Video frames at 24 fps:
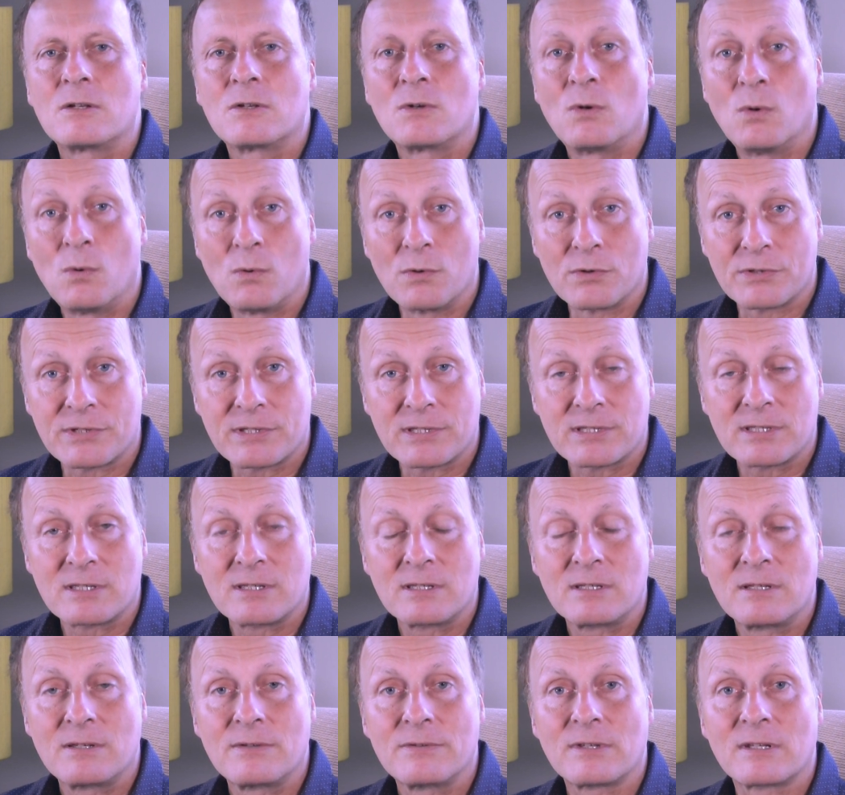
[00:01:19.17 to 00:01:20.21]

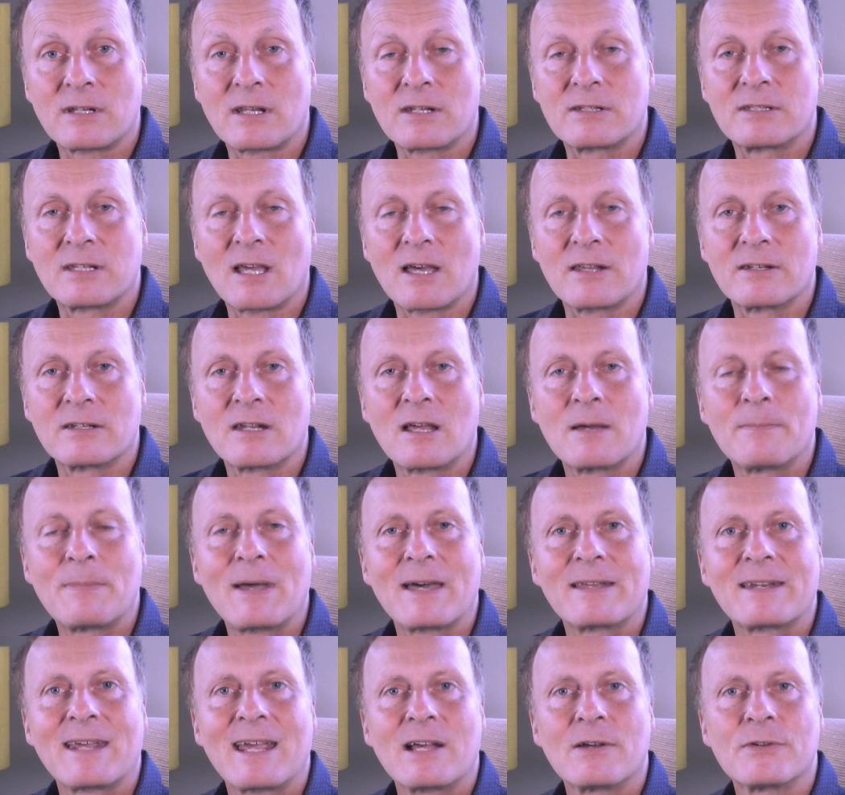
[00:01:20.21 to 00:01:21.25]
course that I'd done
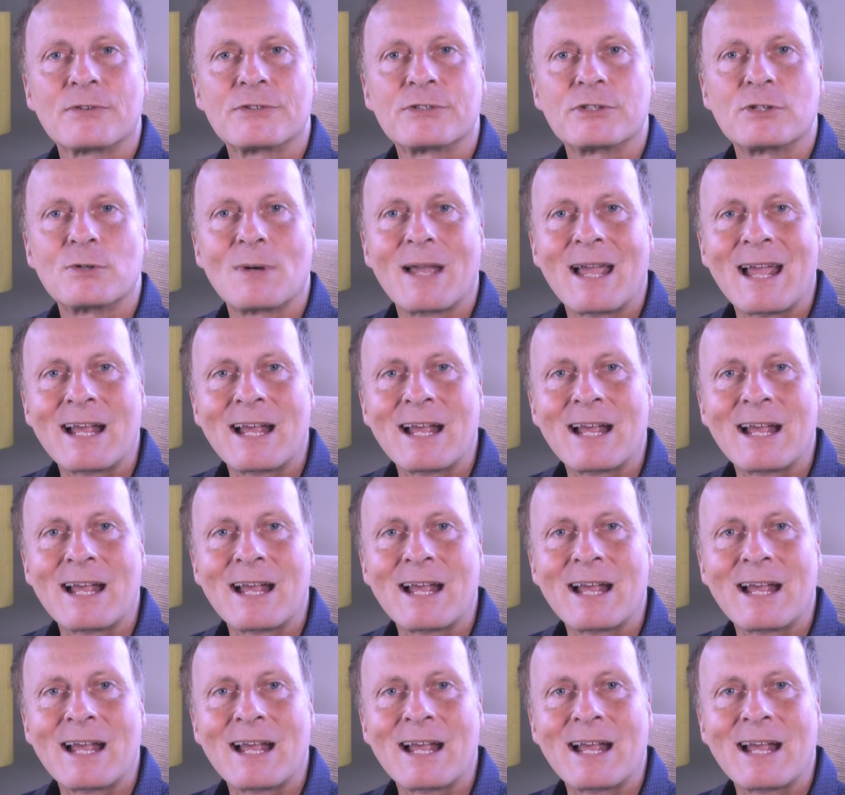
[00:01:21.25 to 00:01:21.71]
about how to